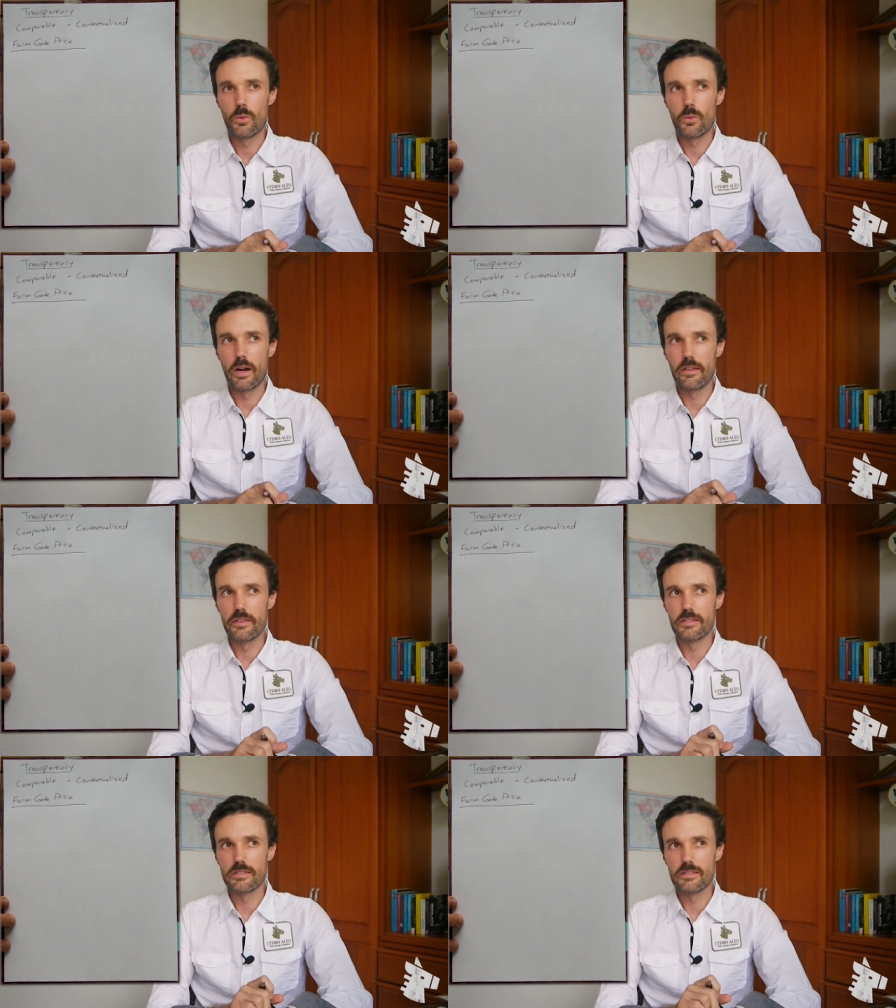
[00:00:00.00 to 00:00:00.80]
while
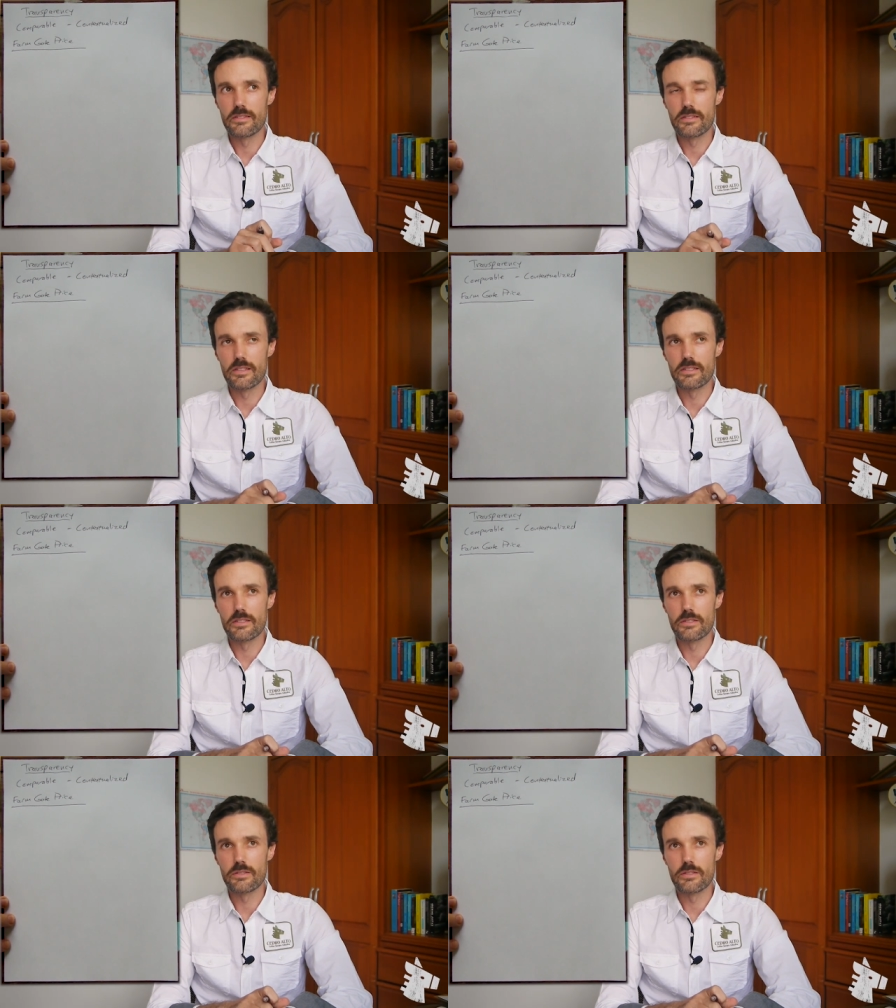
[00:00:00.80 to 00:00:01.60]
this is
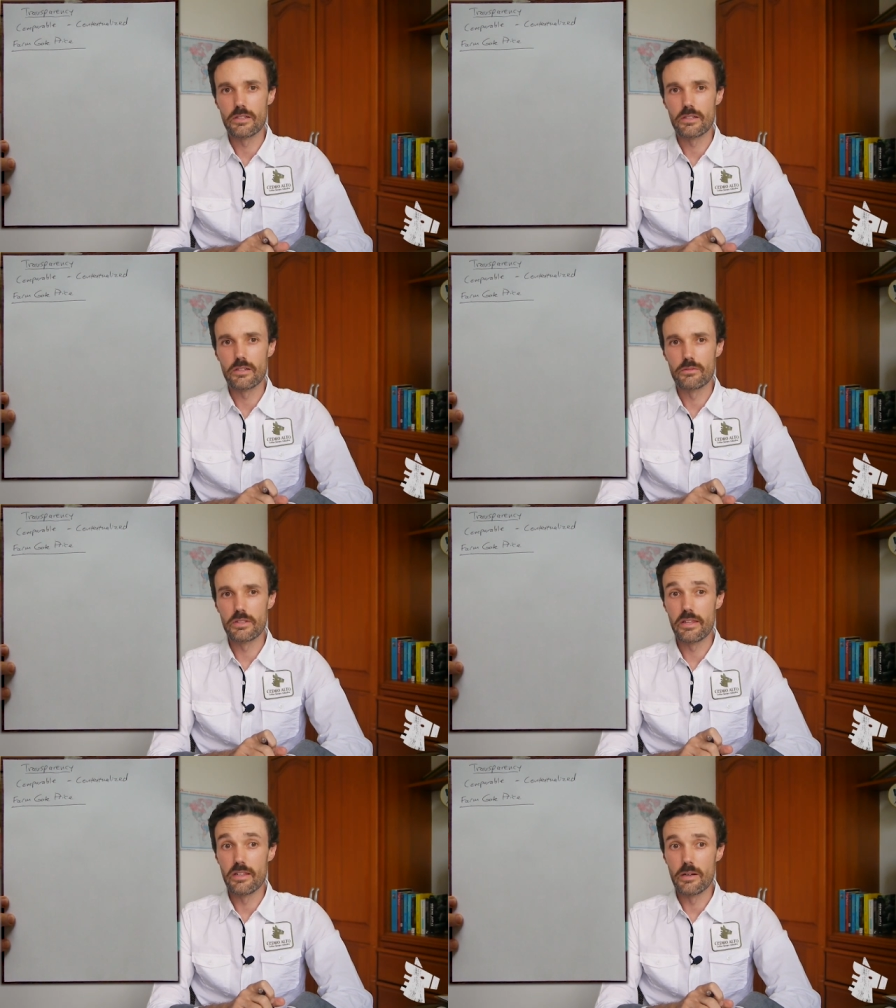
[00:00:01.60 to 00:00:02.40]

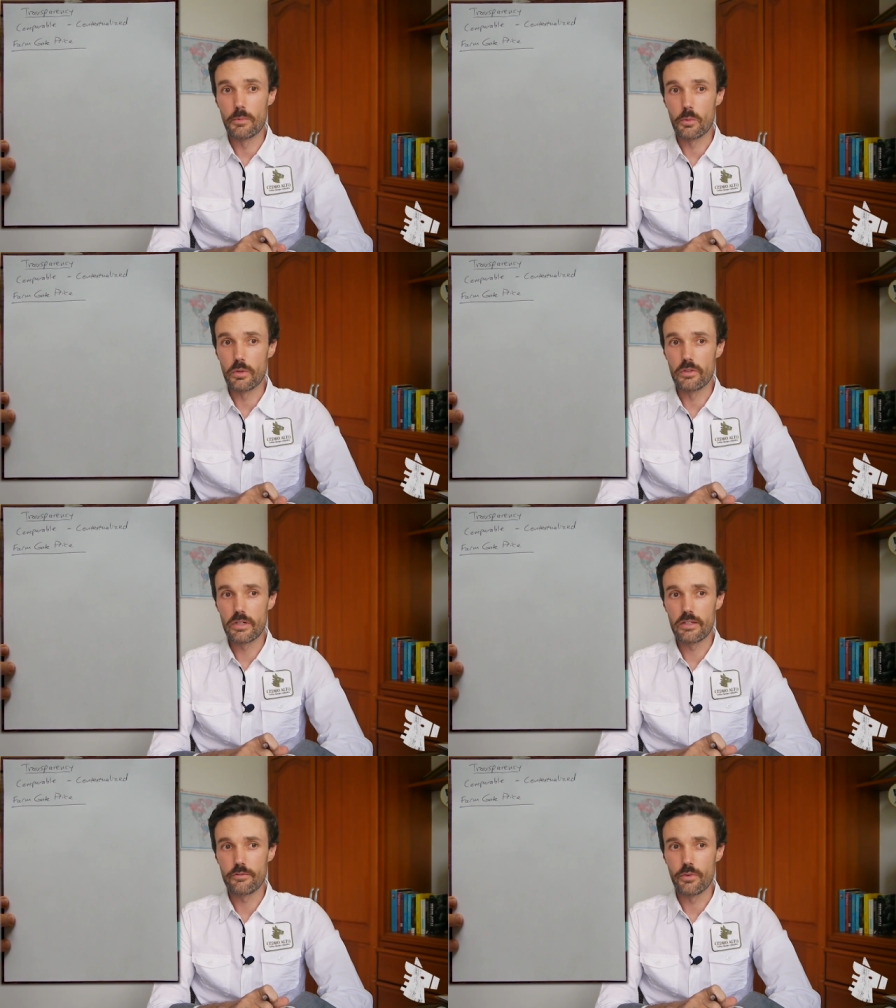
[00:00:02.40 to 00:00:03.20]
really the number we're
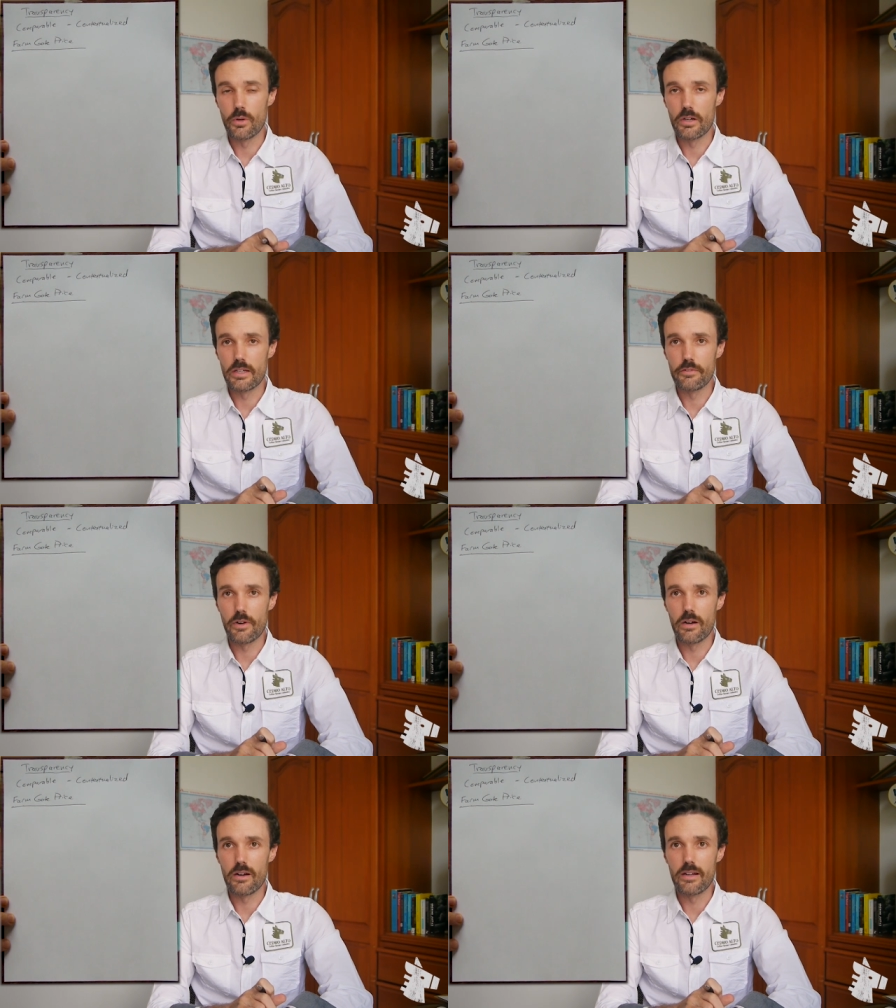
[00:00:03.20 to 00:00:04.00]
looking for, if
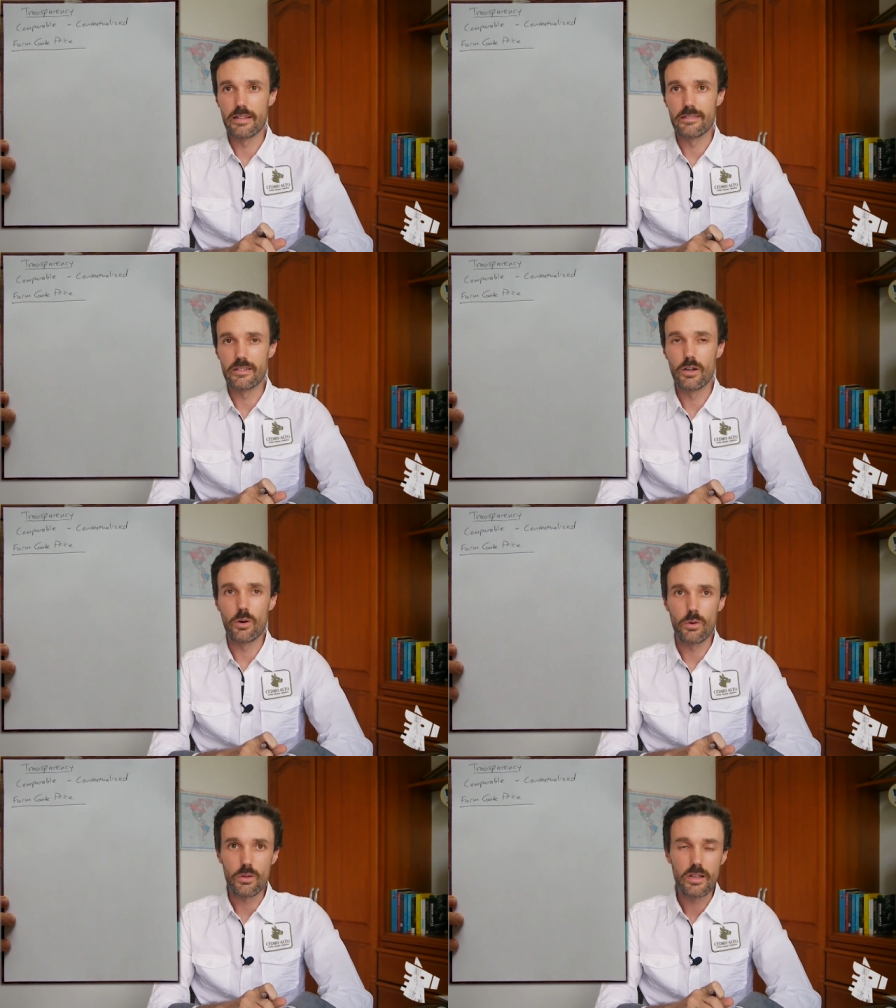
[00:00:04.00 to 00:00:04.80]
our
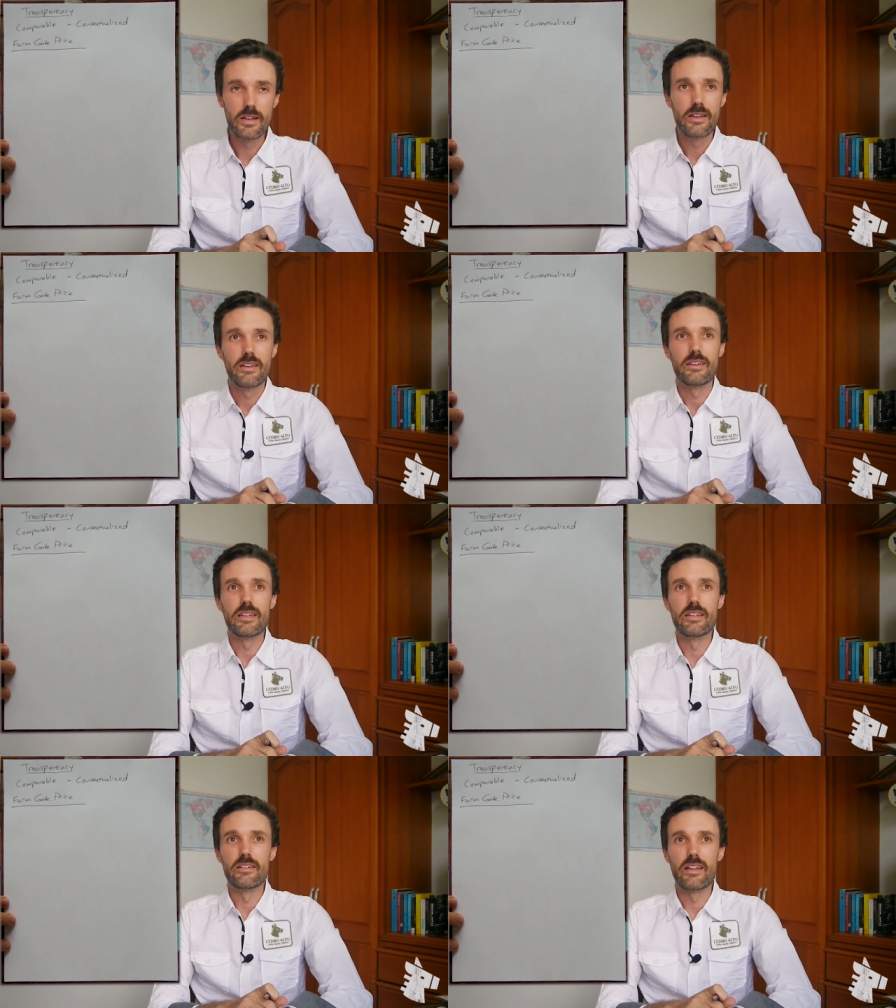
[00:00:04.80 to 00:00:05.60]
goal
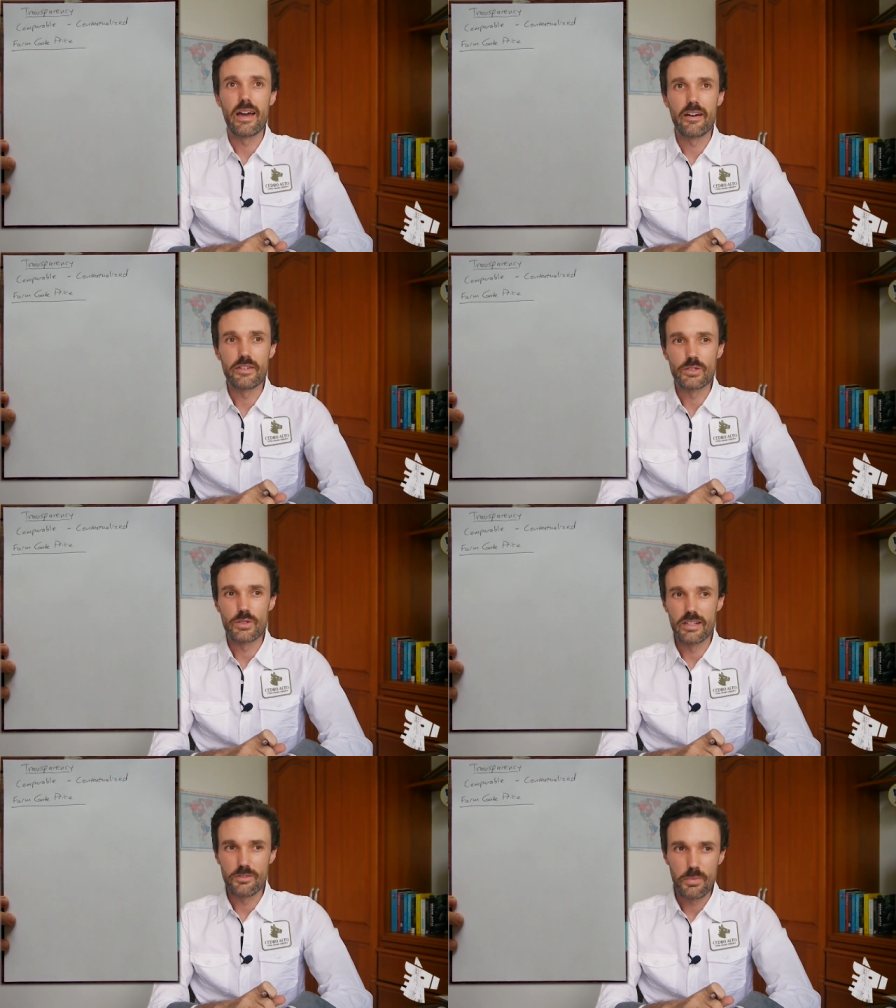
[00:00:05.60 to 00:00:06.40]
in having
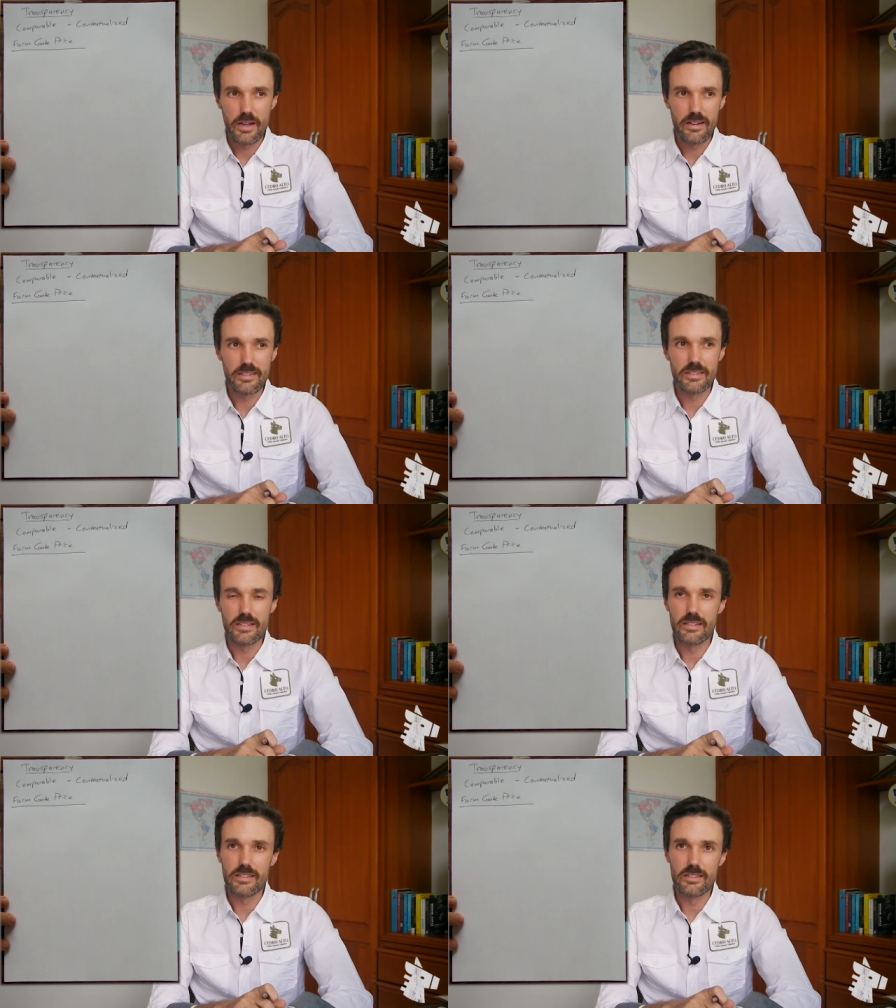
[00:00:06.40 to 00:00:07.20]

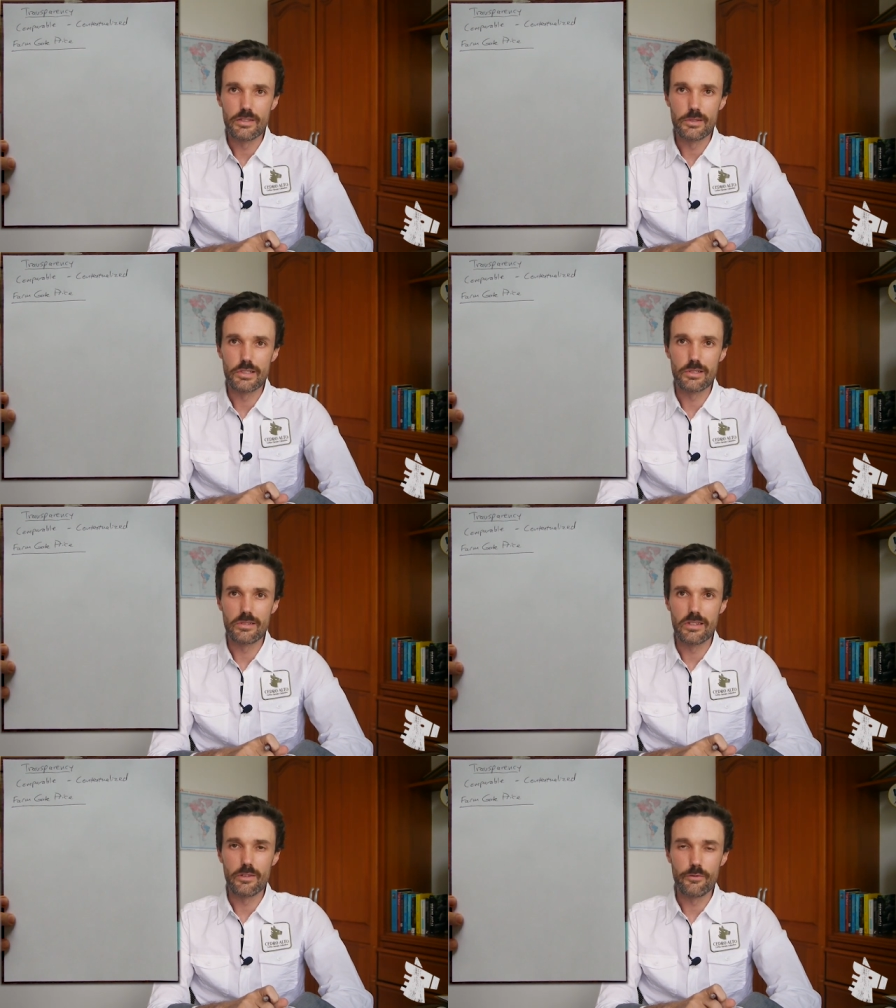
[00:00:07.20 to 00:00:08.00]
transparency is to
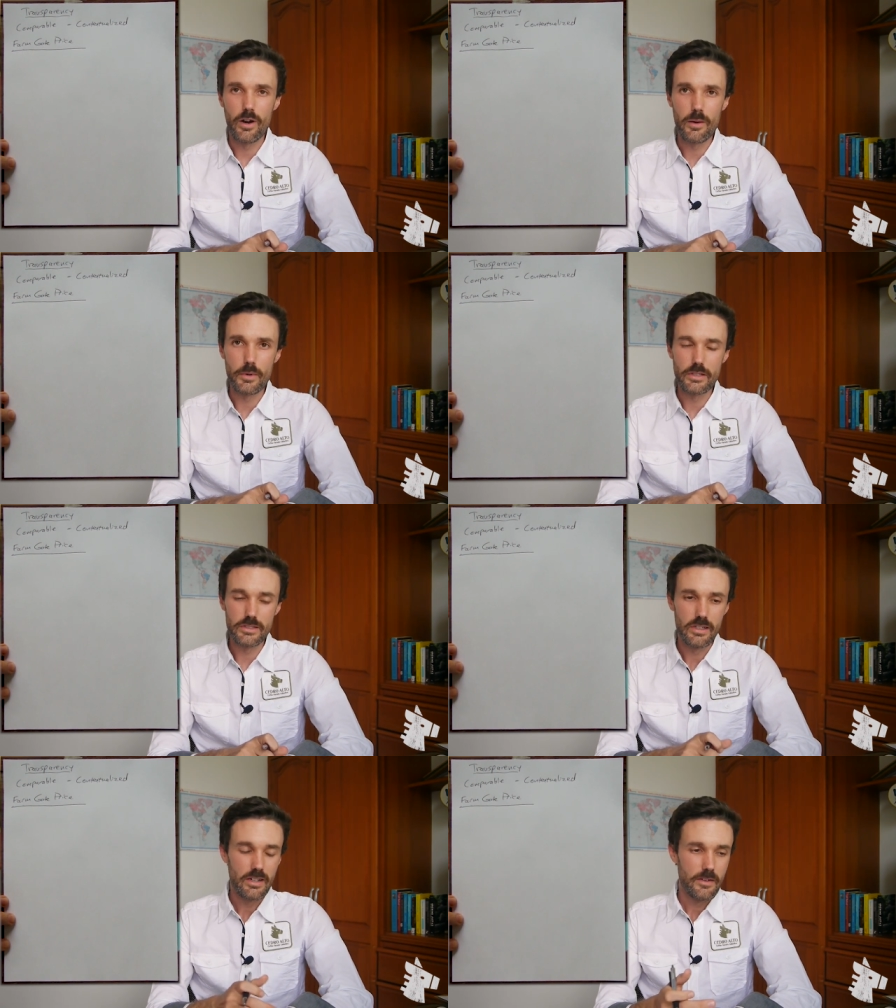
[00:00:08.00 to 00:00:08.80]
ensure that the farmers